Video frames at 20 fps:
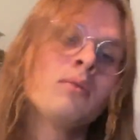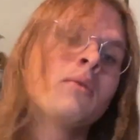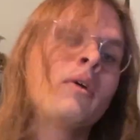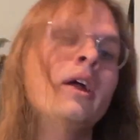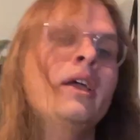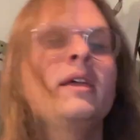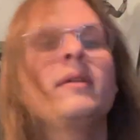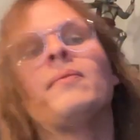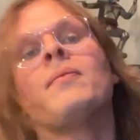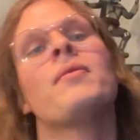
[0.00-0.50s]

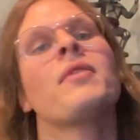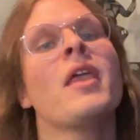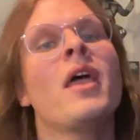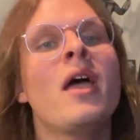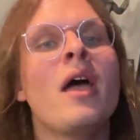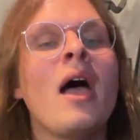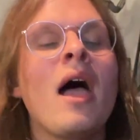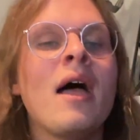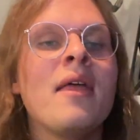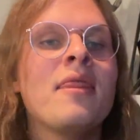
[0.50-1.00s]
Right?
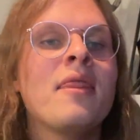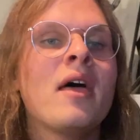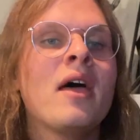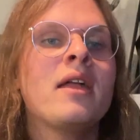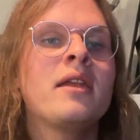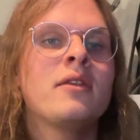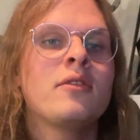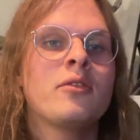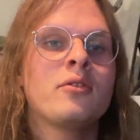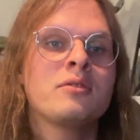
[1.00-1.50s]
And
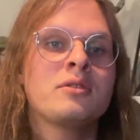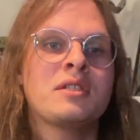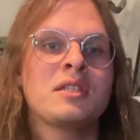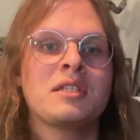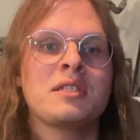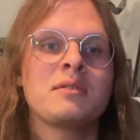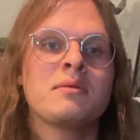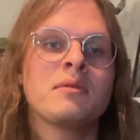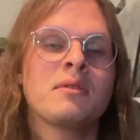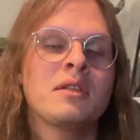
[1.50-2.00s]
then
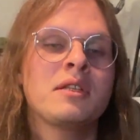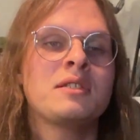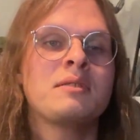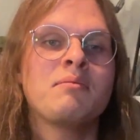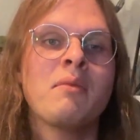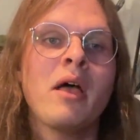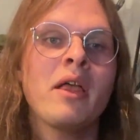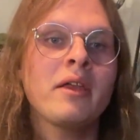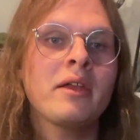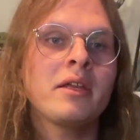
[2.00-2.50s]
there's
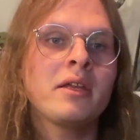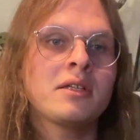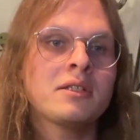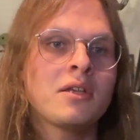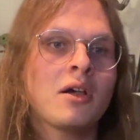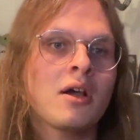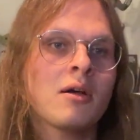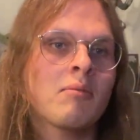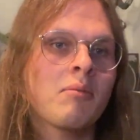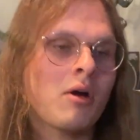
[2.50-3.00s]
this melody
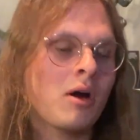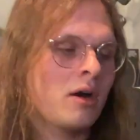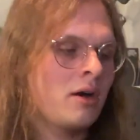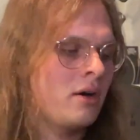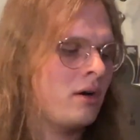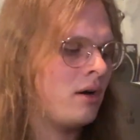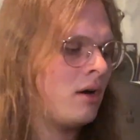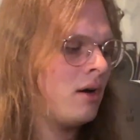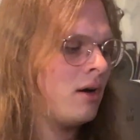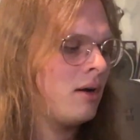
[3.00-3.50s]
guitar
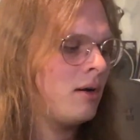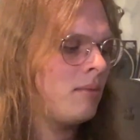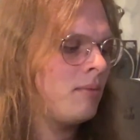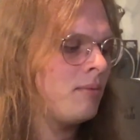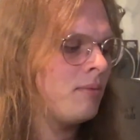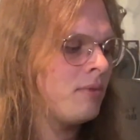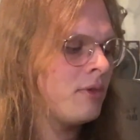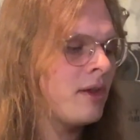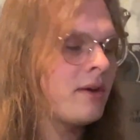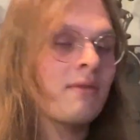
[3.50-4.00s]
part
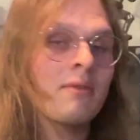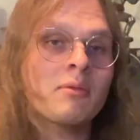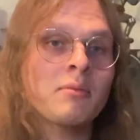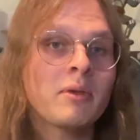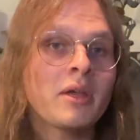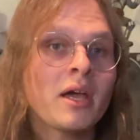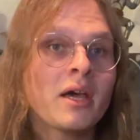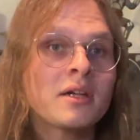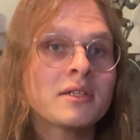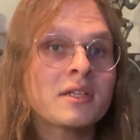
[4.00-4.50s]
that, if I'm going
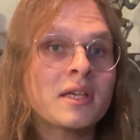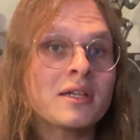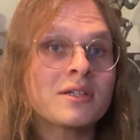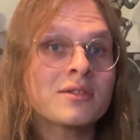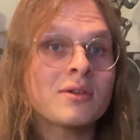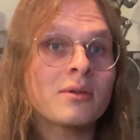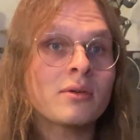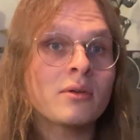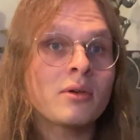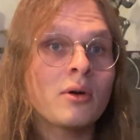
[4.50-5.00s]
to be honest, I
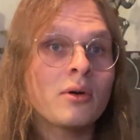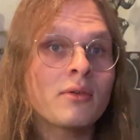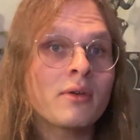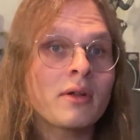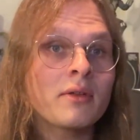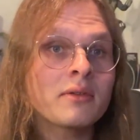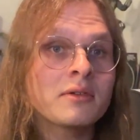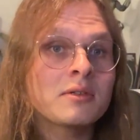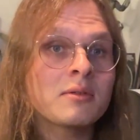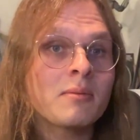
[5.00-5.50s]
actually don't know if
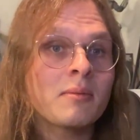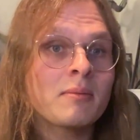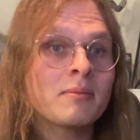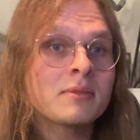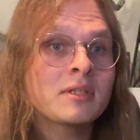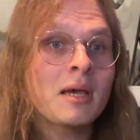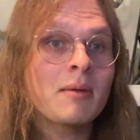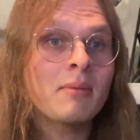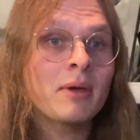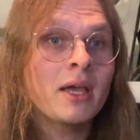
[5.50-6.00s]
it off the
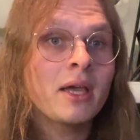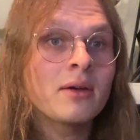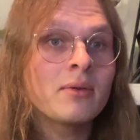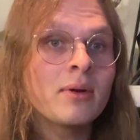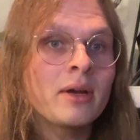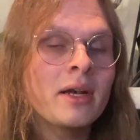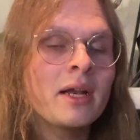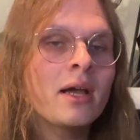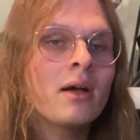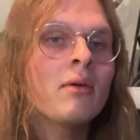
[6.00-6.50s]
top of my head
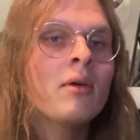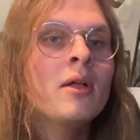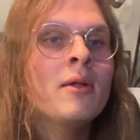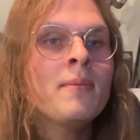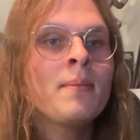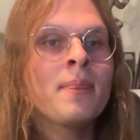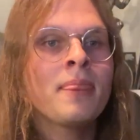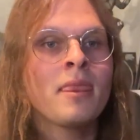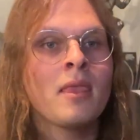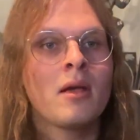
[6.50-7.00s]
right now.
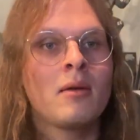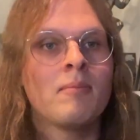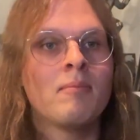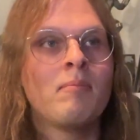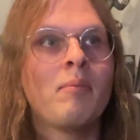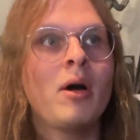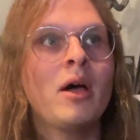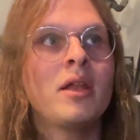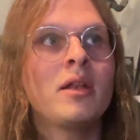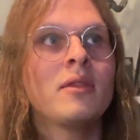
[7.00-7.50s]

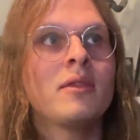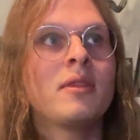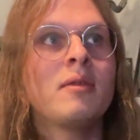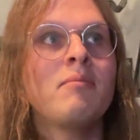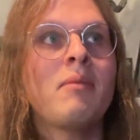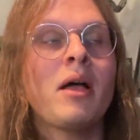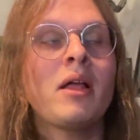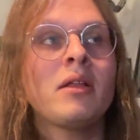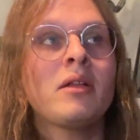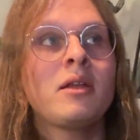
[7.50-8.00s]
But
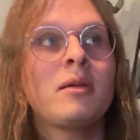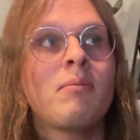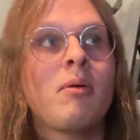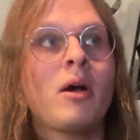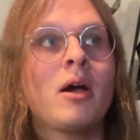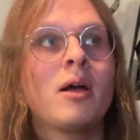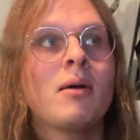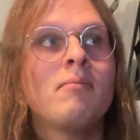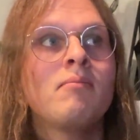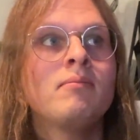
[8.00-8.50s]
the melody
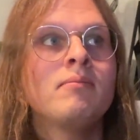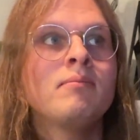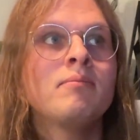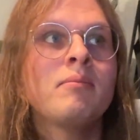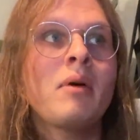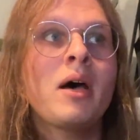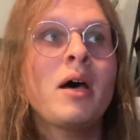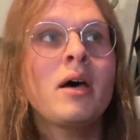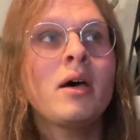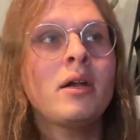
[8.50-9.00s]
part,
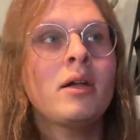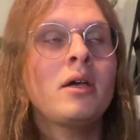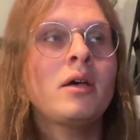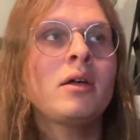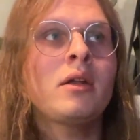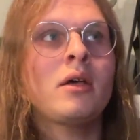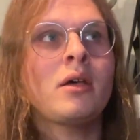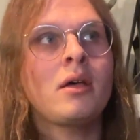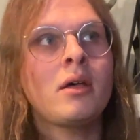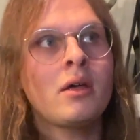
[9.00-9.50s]

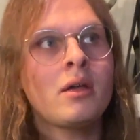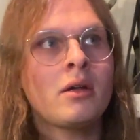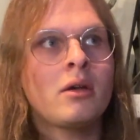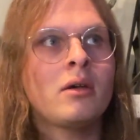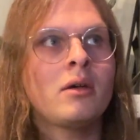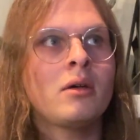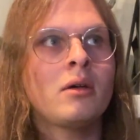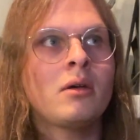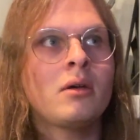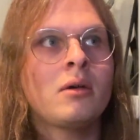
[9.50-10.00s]

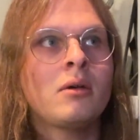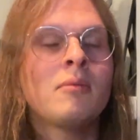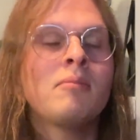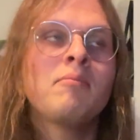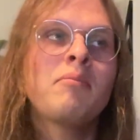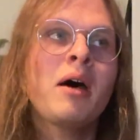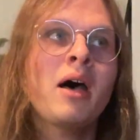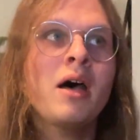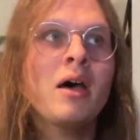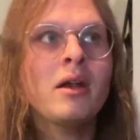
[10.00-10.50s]
ba-da-da-da,
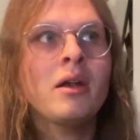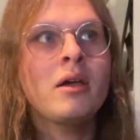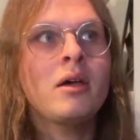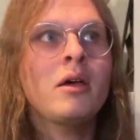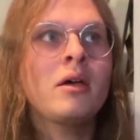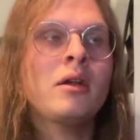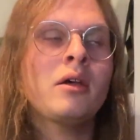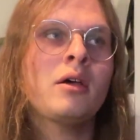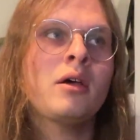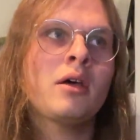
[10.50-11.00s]

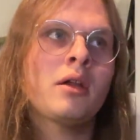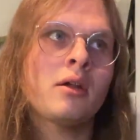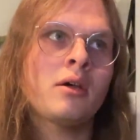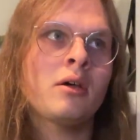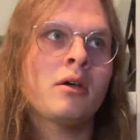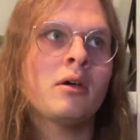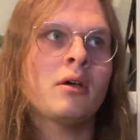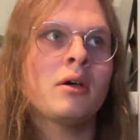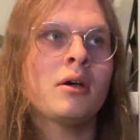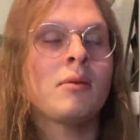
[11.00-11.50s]

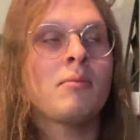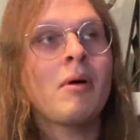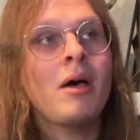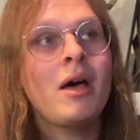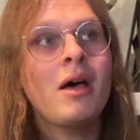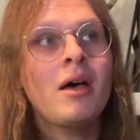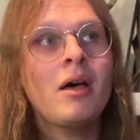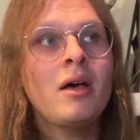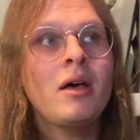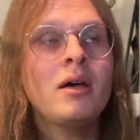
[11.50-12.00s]
ba-da-da-da,
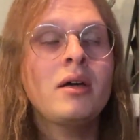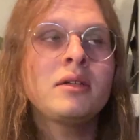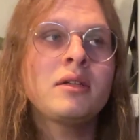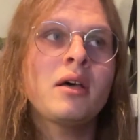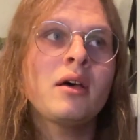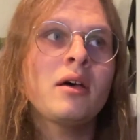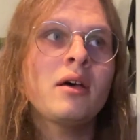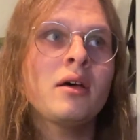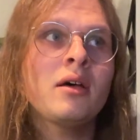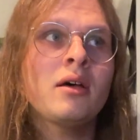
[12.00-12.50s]

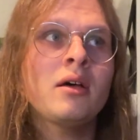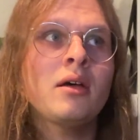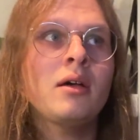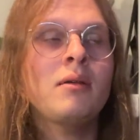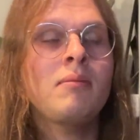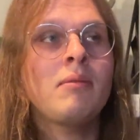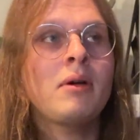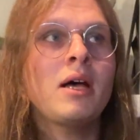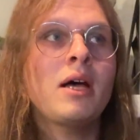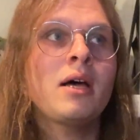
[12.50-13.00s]

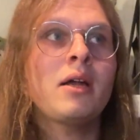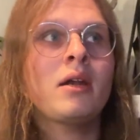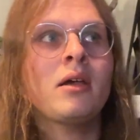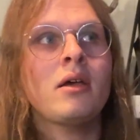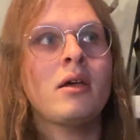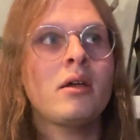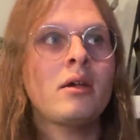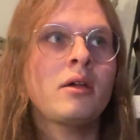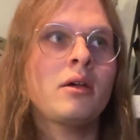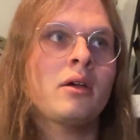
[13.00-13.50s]
ba-da,
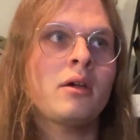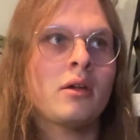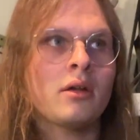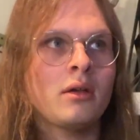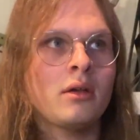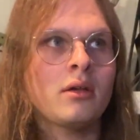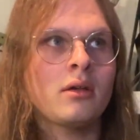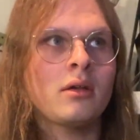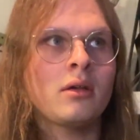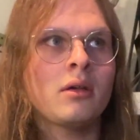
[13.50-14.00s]

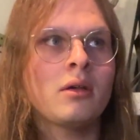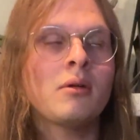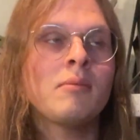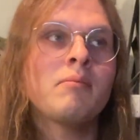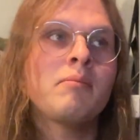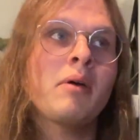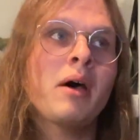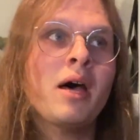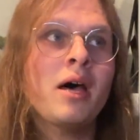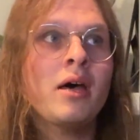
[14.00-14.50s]
ba-da-da-da,
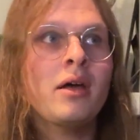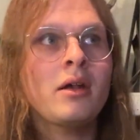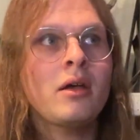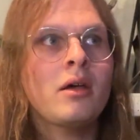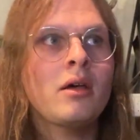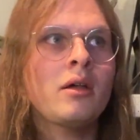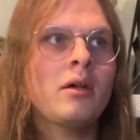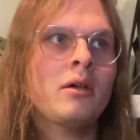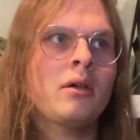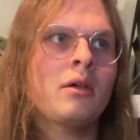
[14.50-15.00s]

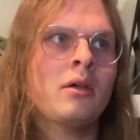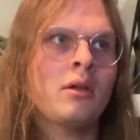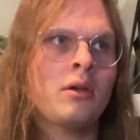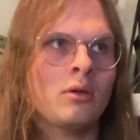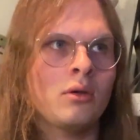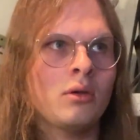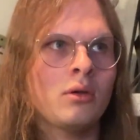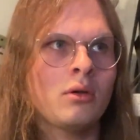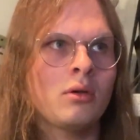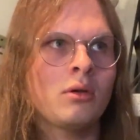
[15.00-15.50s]

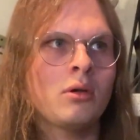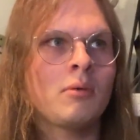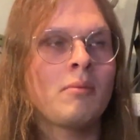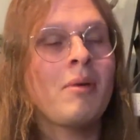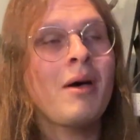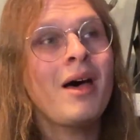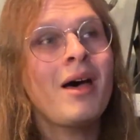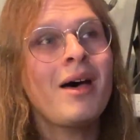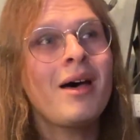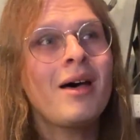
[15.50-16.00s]
ba-da-da-da,
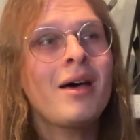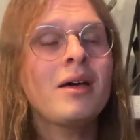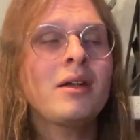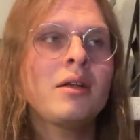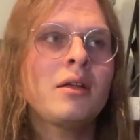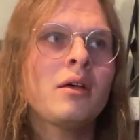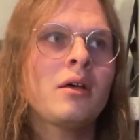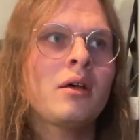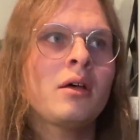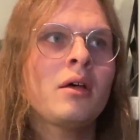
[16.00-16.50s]

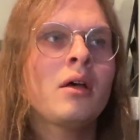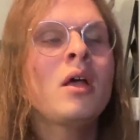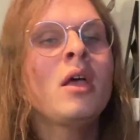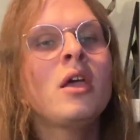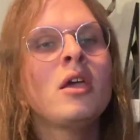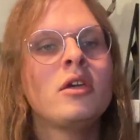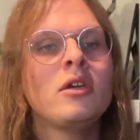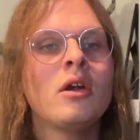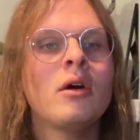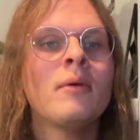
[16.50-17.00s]
ba-da,
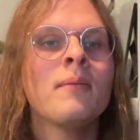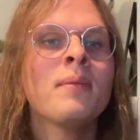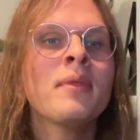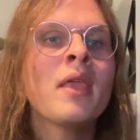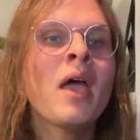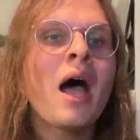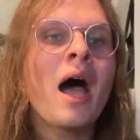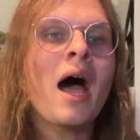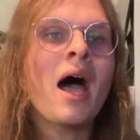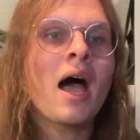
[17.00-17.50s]

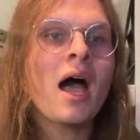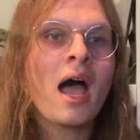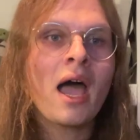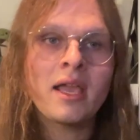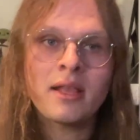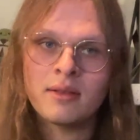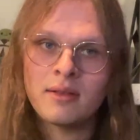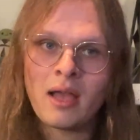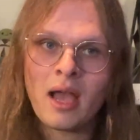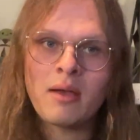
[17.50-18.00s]

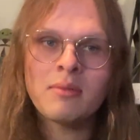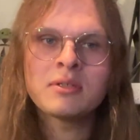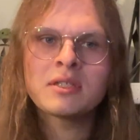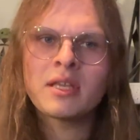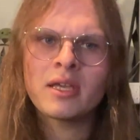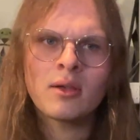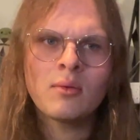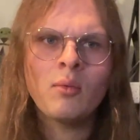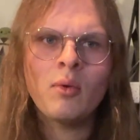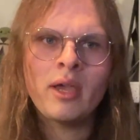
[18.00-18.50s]
I
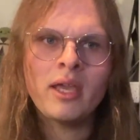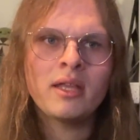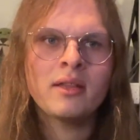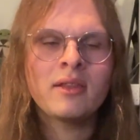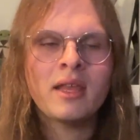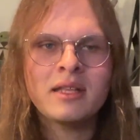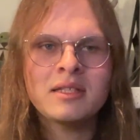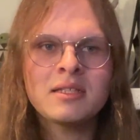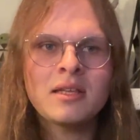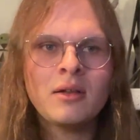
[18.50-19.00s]
was like,
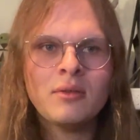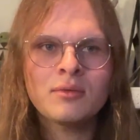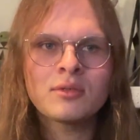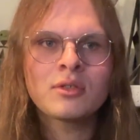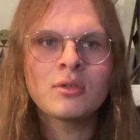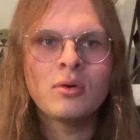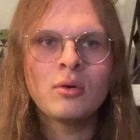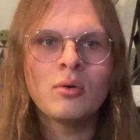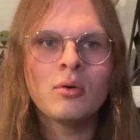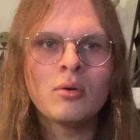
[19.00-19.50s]
wait, that sounds
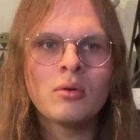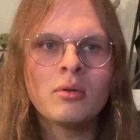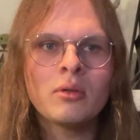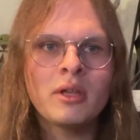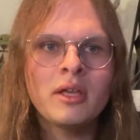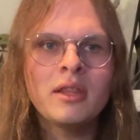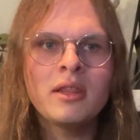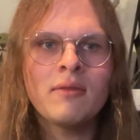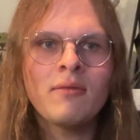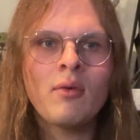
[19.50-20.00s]

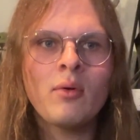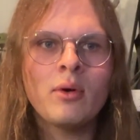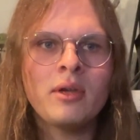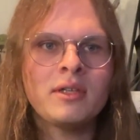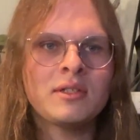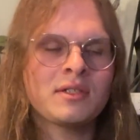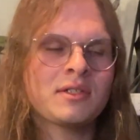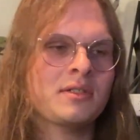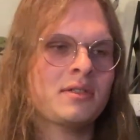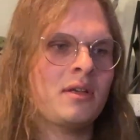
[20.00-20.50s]
cool in the
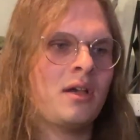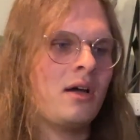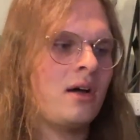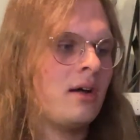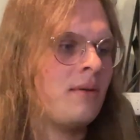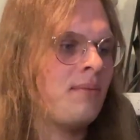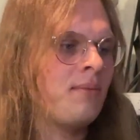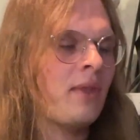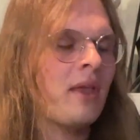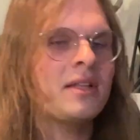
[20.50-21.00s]
voice.
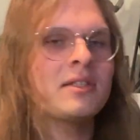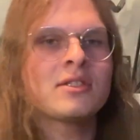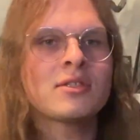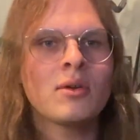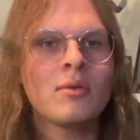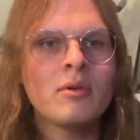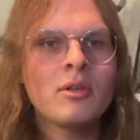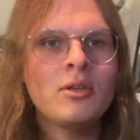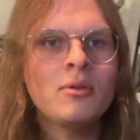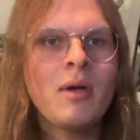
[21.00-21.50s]
And
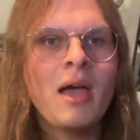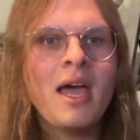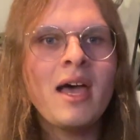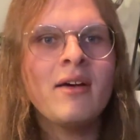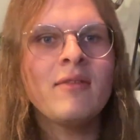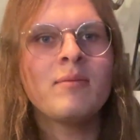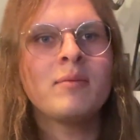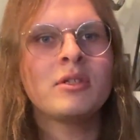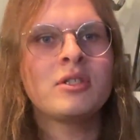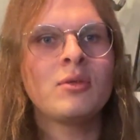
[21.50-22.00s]
so what you
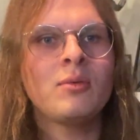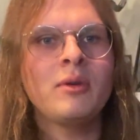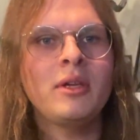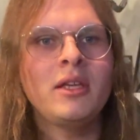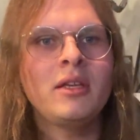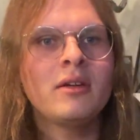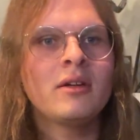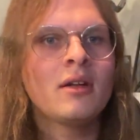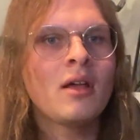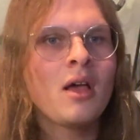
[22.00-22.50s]
have
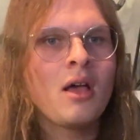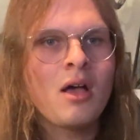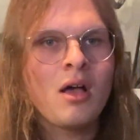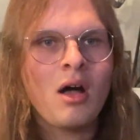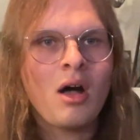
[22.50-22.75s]
between